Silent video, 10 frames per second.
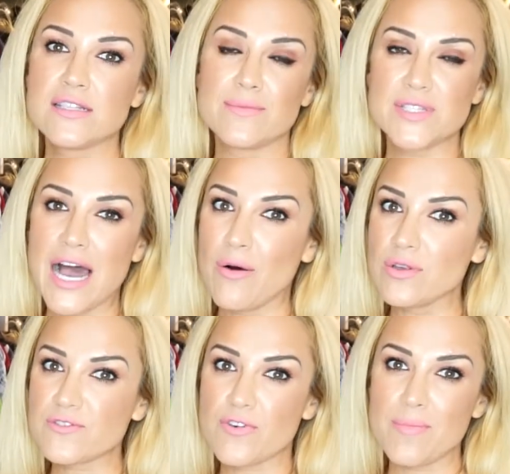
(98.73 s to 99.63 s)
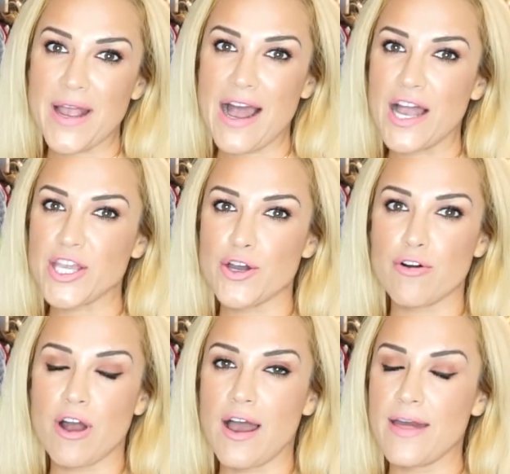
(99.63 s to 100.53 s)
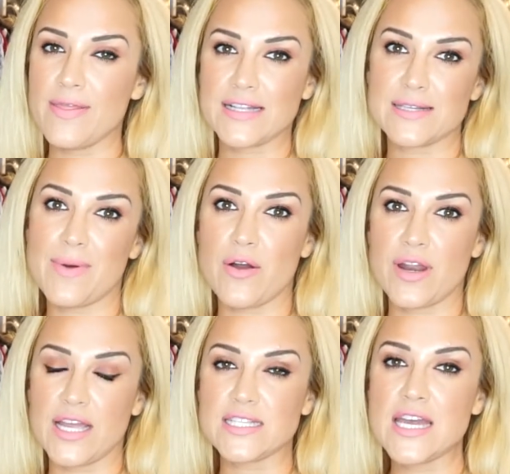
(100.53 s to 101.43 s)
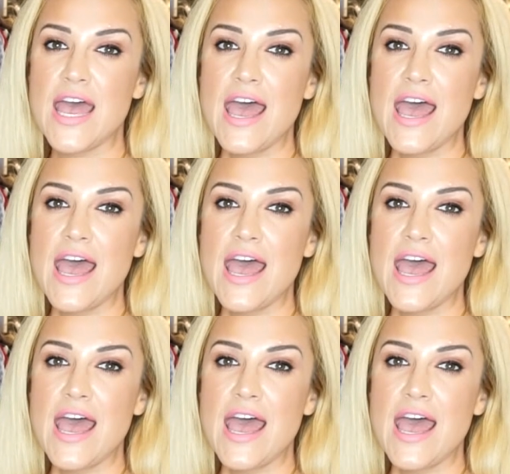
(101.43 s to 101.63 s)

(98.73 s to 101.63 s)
some towels for my hot yoga, and that's about it.